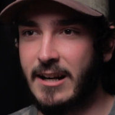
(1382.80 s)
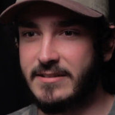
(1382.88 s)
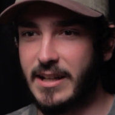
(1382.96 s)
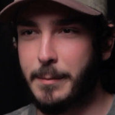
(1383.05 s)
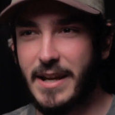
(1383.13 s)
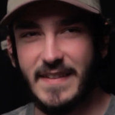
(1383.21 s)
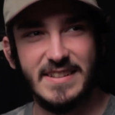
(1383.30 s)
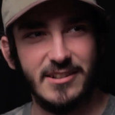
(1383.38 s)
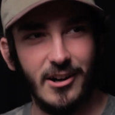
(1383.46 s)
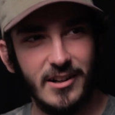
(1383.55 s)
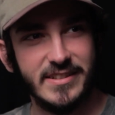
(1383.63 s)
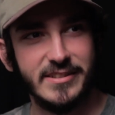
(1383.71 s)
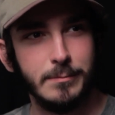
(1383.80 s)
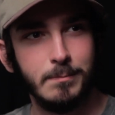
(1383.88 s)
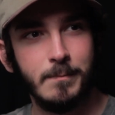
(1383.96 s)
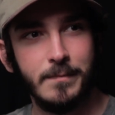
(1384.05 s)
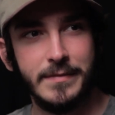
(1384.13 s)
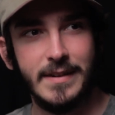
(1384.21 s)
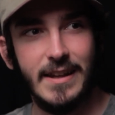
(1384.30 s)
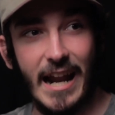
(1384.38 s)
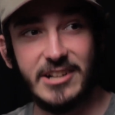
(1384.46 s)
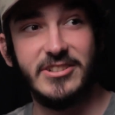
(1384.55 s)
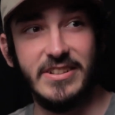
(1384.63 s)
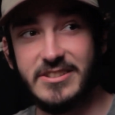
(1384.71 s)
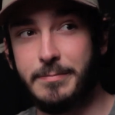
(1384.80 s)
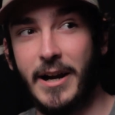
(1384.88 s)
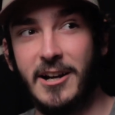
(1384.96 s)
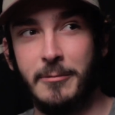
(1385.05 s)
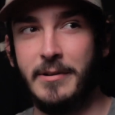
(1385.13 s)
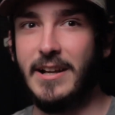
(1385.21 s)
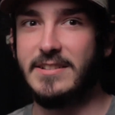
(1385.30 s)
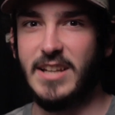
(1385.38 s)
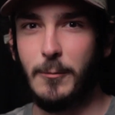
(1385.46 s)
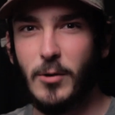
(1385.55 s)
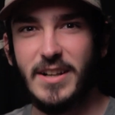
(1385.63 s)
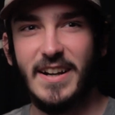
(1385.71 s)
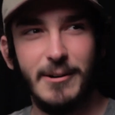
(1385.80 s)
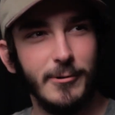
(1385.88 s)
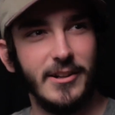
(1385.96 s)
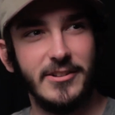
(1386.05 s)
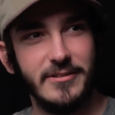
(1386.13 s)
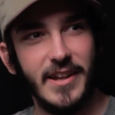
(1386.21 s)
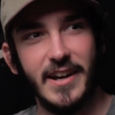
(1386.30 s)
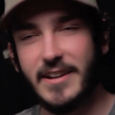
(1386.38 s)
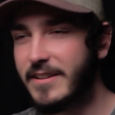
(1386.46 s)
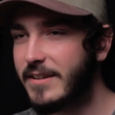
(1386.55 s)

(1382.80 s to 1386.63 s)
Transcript: that and I was like, man, that's awesome. It actually inspired me. I was like, what? I want to do that.